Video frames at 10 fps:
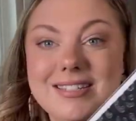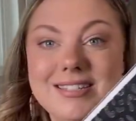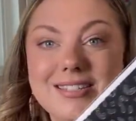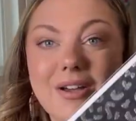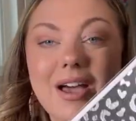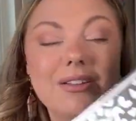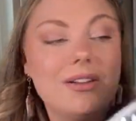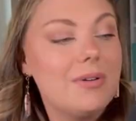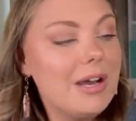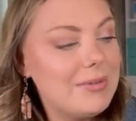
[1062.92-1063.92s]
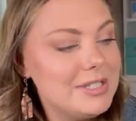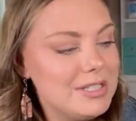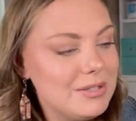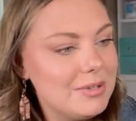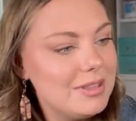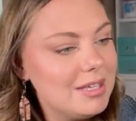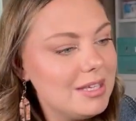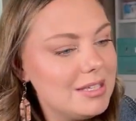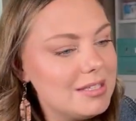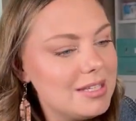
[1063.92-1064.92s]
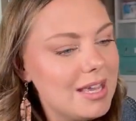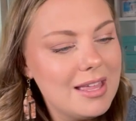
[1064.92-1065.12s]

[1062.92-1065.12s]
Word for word: so I don't know what I would do with these.